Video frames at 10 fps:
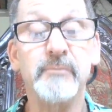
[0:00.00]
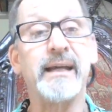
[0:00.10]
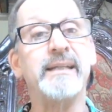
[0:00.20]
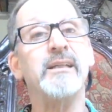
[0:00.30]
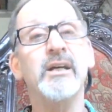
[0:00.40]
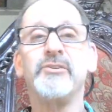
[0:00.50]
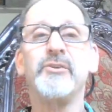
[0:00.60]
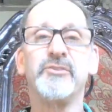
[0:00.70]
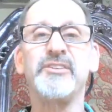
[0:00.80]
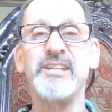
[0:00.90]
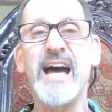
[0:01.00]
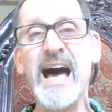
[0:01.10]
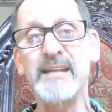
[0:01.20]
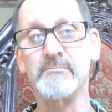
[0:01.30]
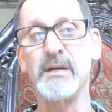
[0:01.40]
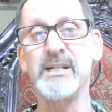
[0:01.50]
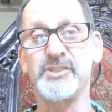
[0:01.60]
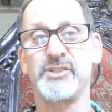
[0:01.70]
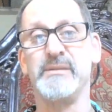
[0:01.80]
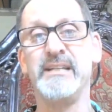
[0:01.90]
right? So there's not
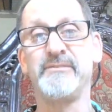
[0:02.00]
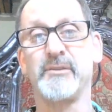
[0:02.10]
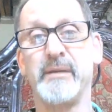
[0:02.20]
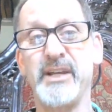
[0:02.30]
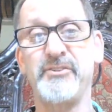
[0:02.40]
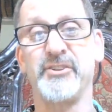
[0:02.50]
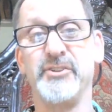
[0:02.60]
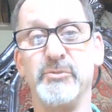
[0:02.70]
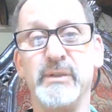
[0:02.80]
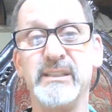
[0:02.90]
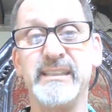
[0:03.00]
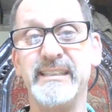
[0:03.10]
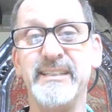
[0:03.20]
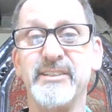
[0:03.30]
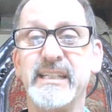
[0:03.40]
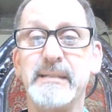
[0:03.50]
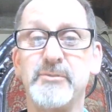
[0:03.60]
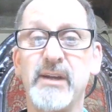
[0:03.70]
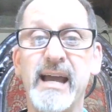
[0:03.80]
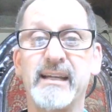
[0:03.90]
much information you really need to keep
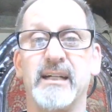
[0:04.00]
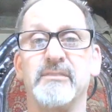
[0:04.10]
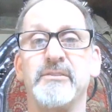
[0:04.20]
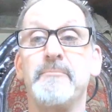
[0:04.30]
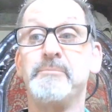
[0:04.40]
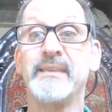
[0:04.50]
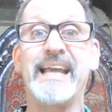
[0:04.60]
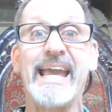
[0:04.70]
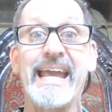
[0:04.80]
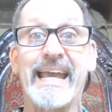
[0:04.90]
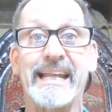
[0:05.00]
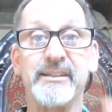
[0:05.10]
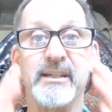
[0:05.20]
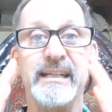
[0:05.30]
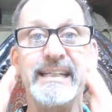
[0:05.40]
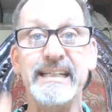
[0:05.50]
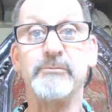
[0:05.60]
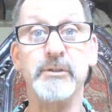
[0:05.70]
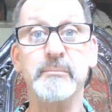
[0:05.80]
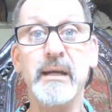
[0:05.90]
track of. And
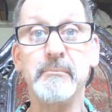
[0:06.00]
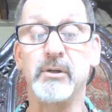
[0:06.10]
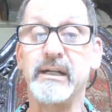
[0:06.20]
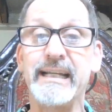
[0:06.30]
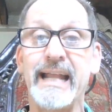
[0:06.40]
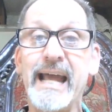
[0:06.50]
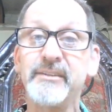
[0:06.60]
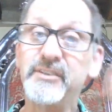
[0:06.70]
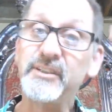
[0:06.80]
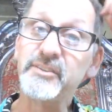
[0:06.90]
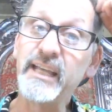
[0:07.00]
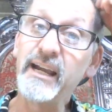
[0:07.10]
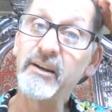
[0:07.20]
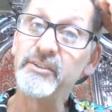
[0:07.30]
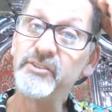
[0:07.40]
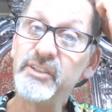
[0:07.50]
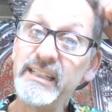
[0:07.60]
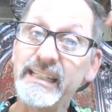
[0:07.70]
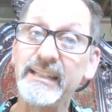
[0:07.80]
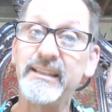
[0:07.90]
remember, it has this
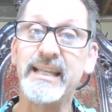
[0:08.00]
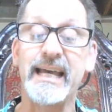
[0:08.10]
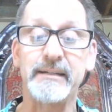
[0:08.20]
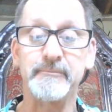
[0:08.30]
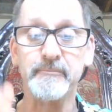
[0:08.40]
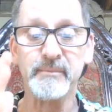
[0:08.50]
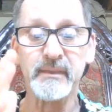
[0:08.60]
guarantee that